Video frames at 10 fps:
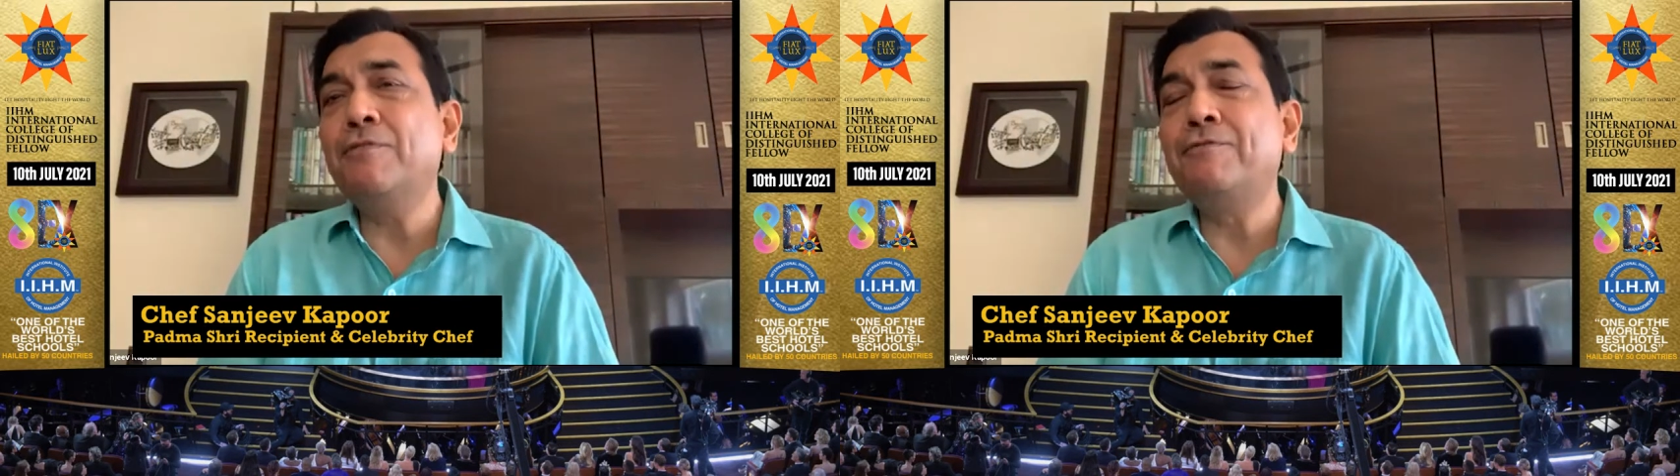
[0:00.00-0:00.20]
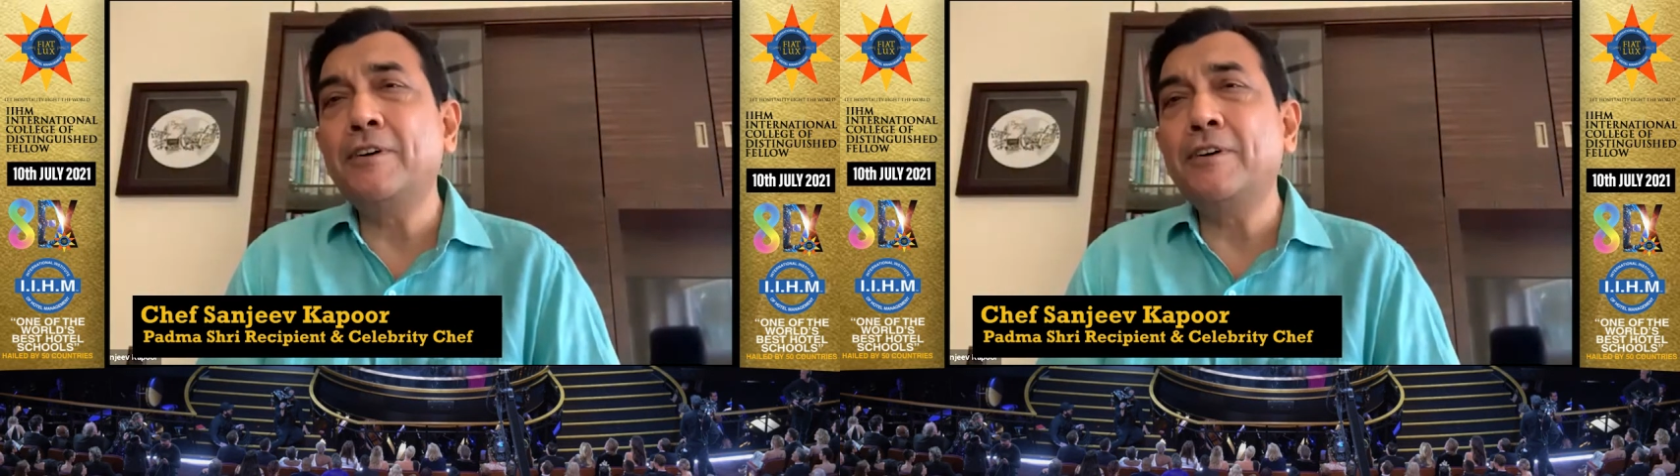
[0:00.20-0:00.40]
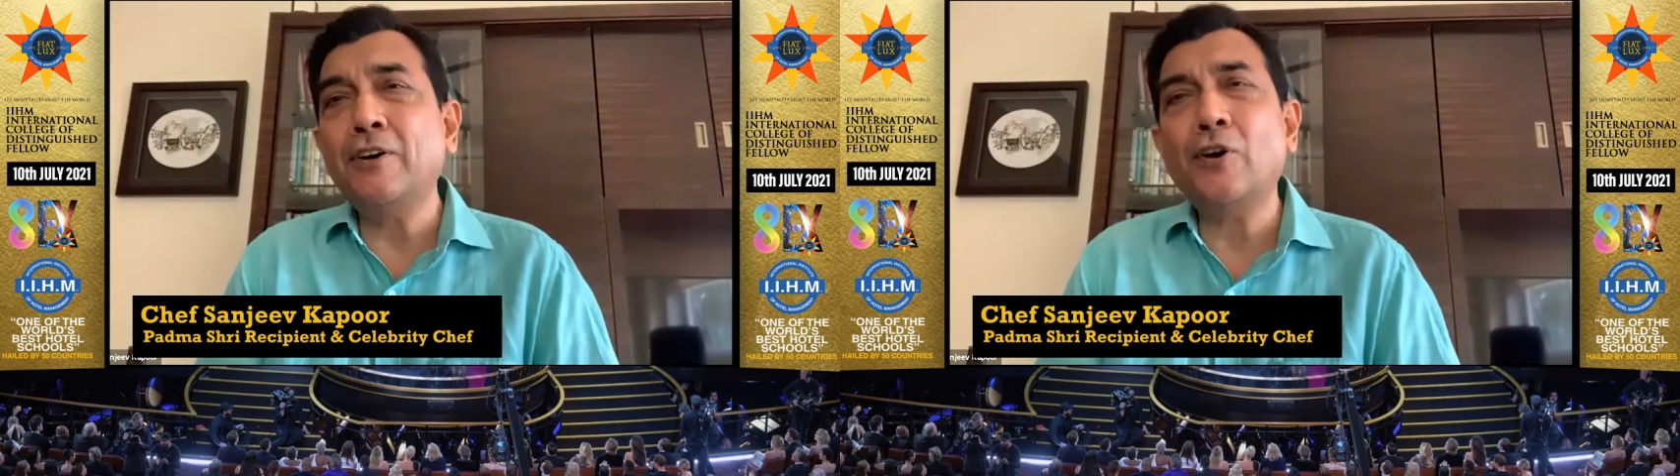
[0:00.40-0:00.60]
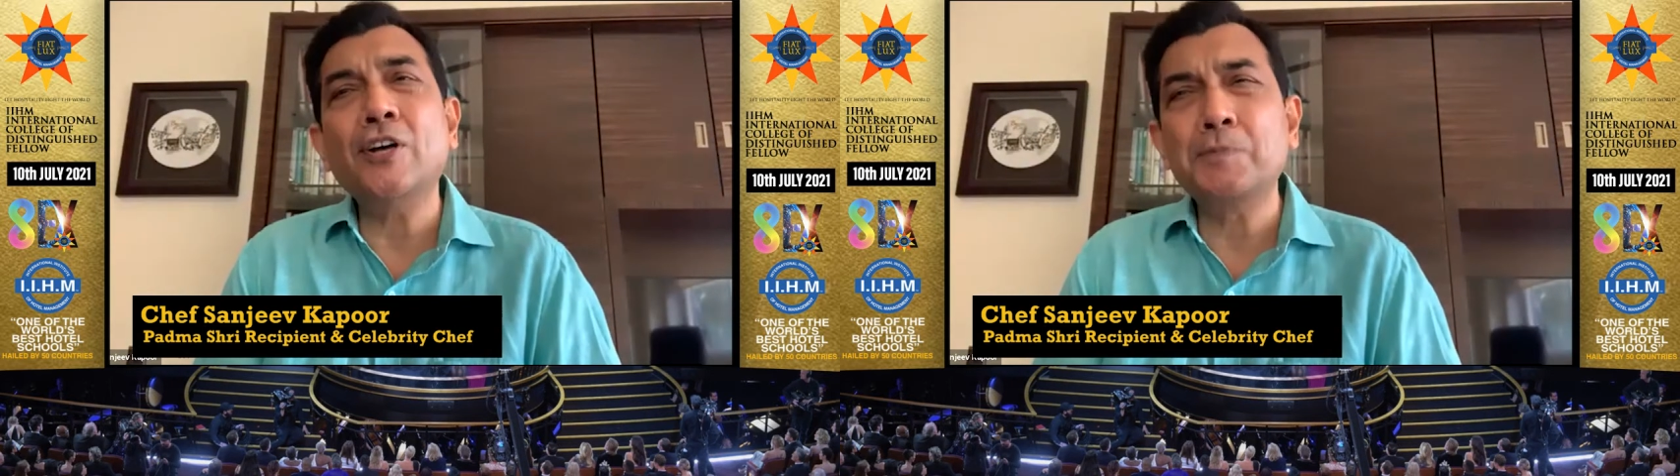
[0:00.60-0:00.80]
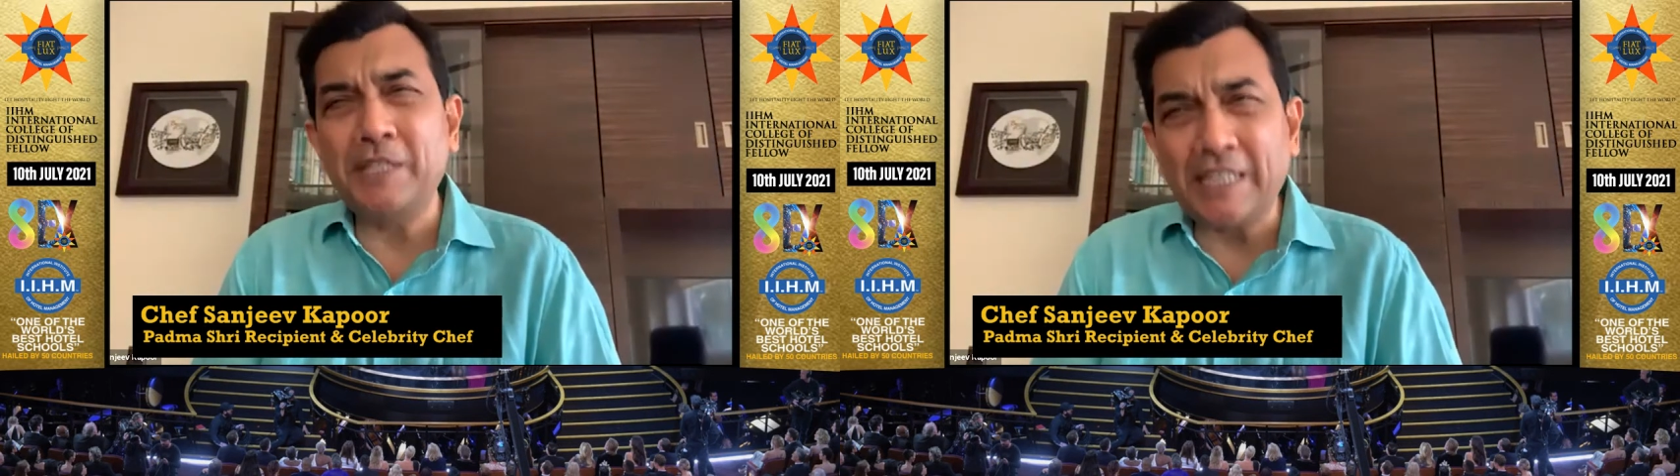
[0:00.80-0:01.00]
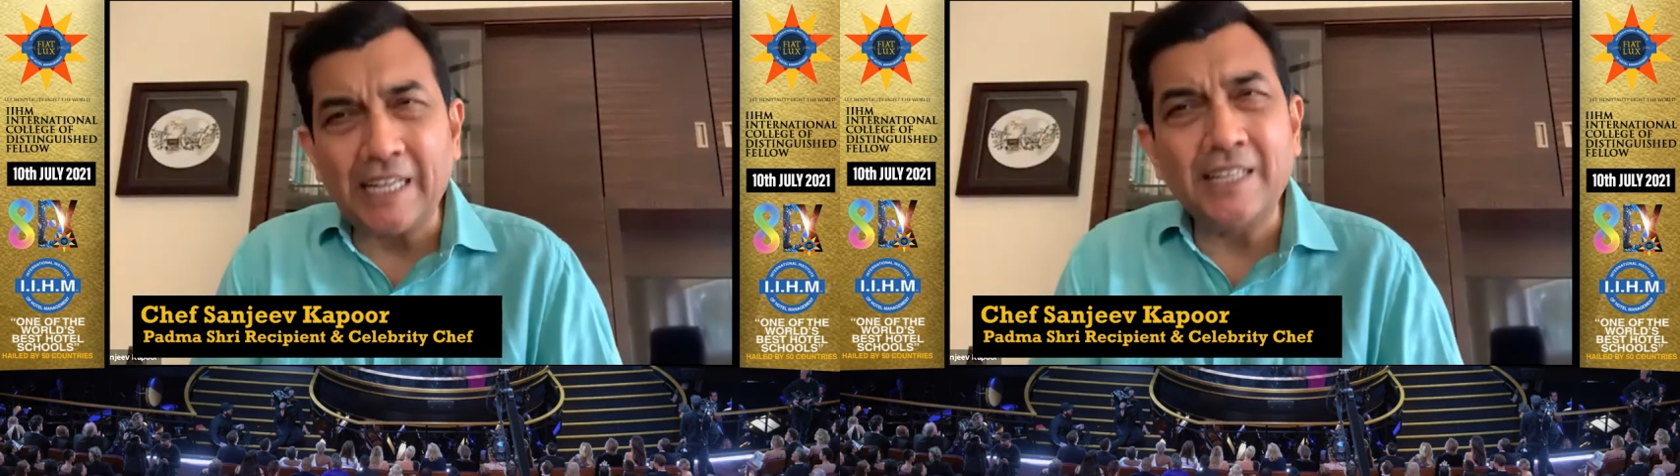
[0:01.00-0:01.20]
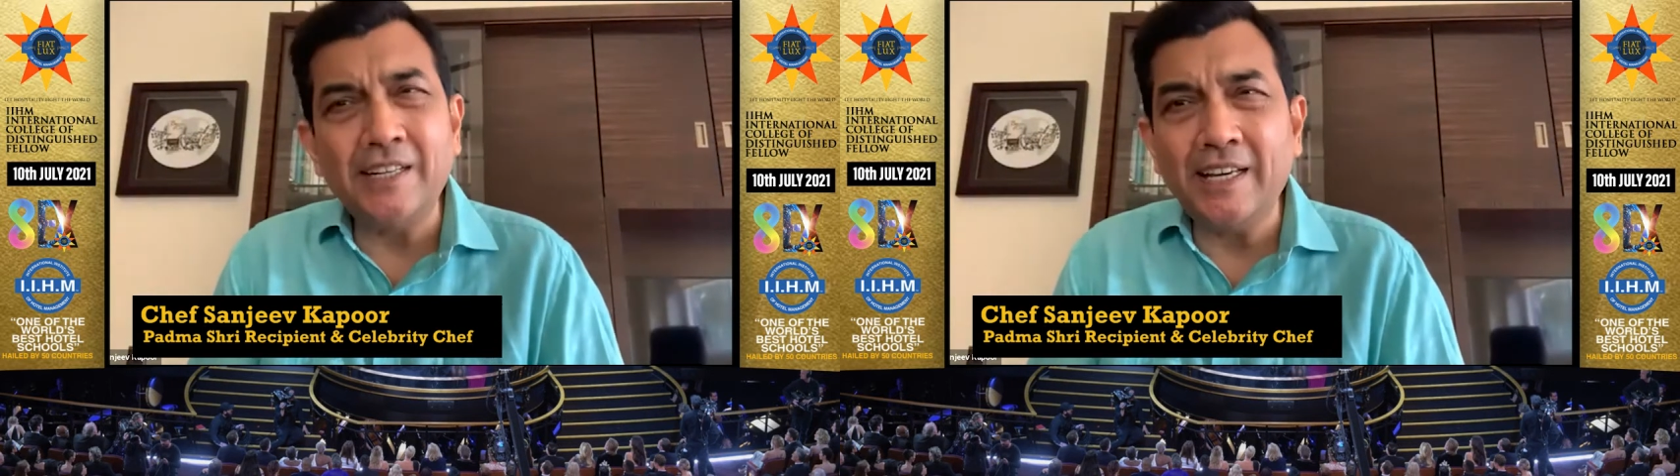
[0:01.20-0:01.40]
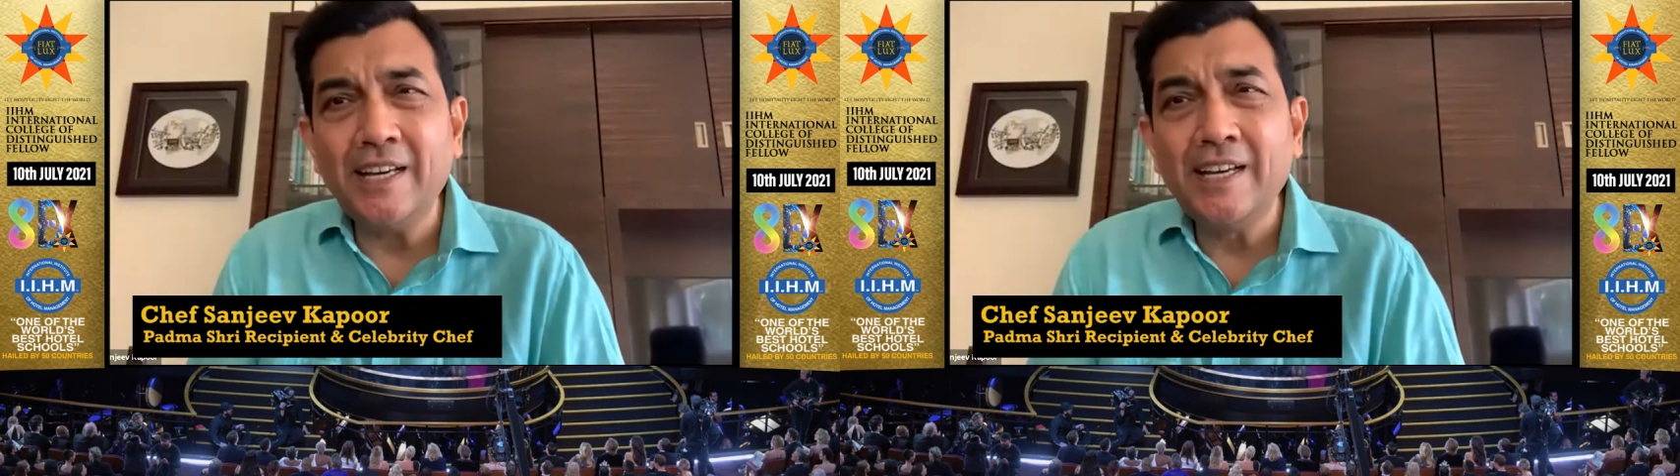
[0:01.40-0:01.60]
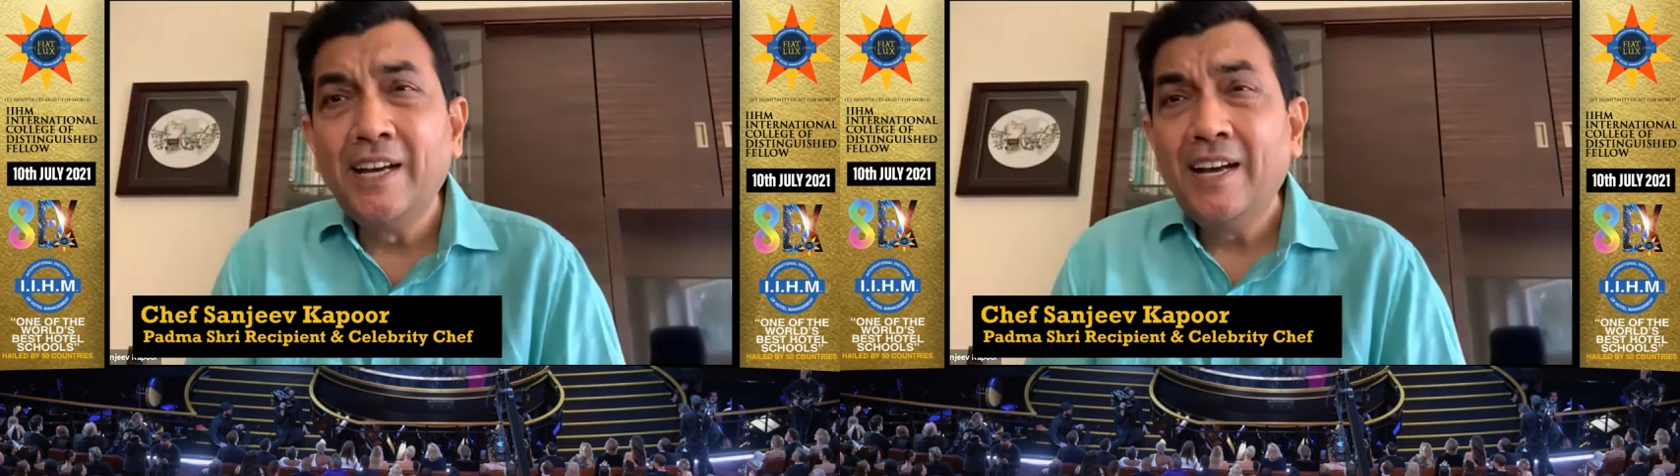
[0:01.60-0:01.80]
of hospitality.